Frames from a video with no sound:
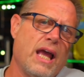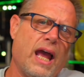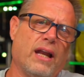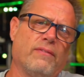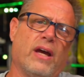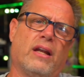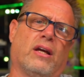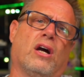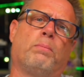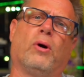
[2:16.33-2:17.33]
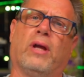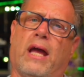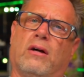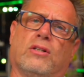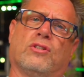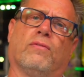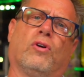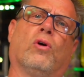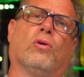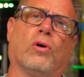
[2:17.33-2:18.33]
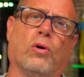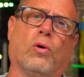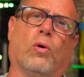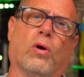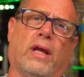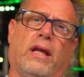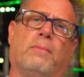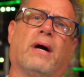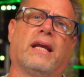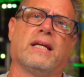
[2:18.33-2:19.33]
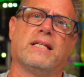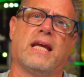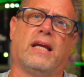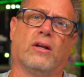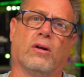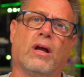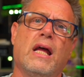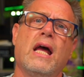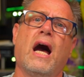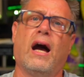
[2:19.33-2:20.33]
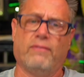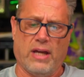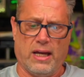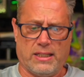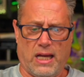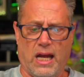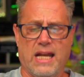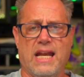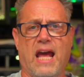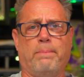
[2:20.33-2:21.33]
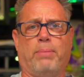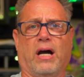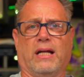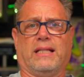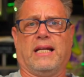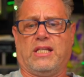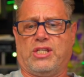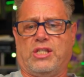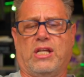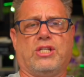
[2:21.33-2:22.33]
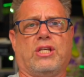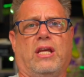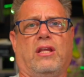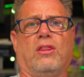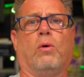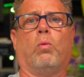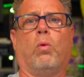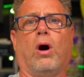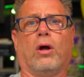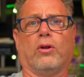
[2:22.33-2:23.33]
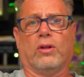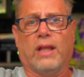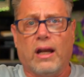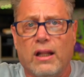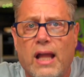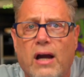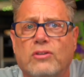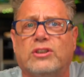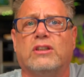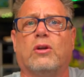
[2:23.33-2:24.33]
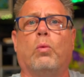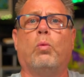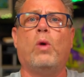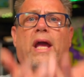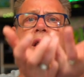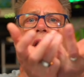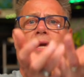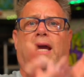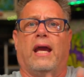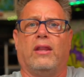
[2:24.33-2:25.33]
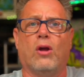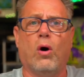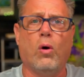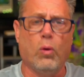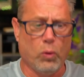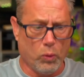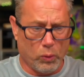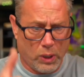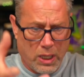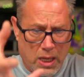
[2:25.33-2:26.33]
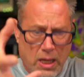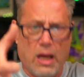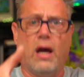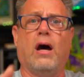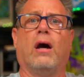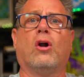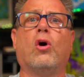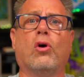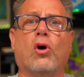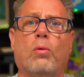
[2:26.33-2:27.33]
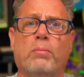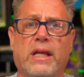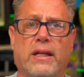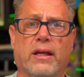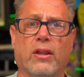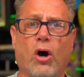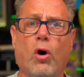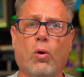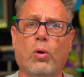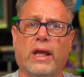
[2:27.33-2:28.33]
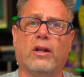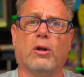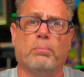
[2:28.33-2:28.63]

and I've got a couple gallons of cocoa coir in my container. I've got a net pot that sits in the water that allows it to wick. And the whole cocoa media, the whole inner